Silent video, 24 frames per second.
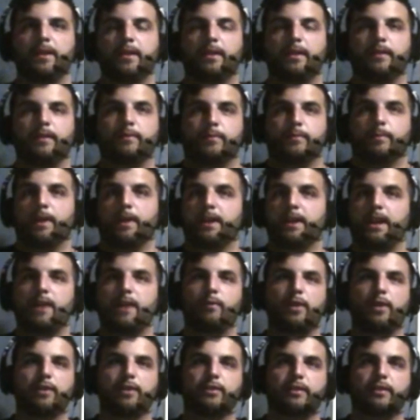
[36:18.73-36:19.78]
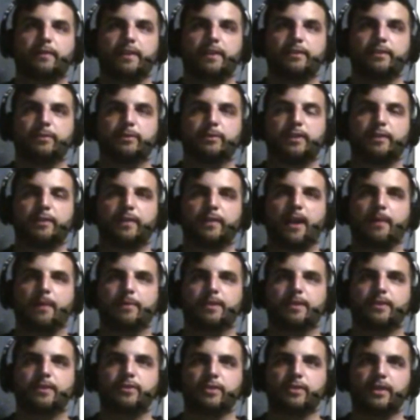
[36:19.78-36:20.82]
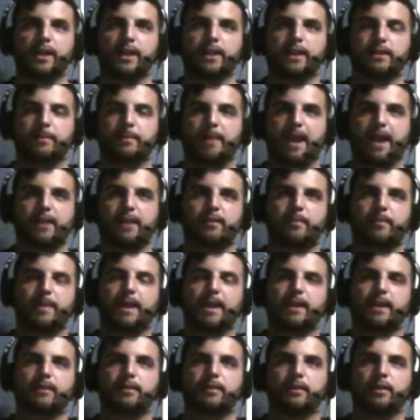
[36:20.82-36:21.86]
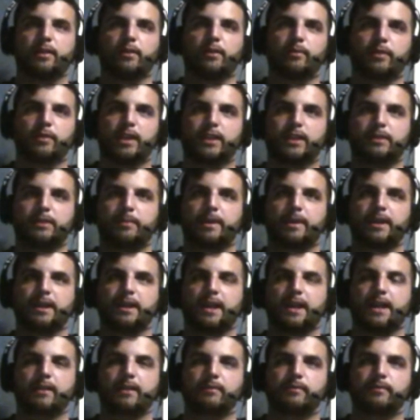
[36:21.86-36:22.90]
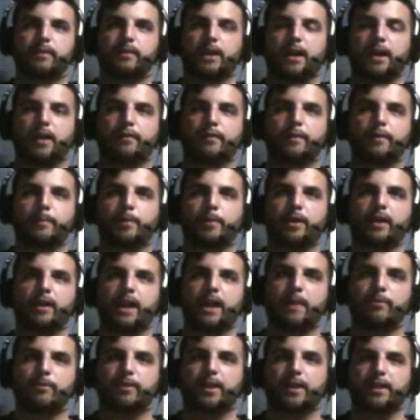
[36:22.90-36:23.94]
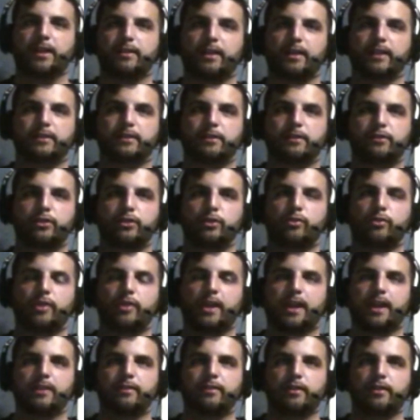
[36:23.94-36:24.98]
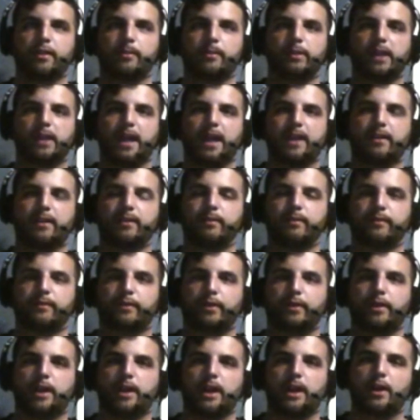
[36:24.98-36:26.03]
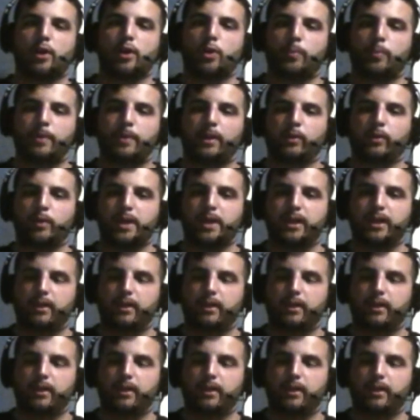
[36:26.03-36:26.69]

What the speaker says: Monday Night Raw is going to face some stiff competition. You got the back-to-back. You got the Monday night football games tonight. You got the two tonight. It's a doubleheader for opening week.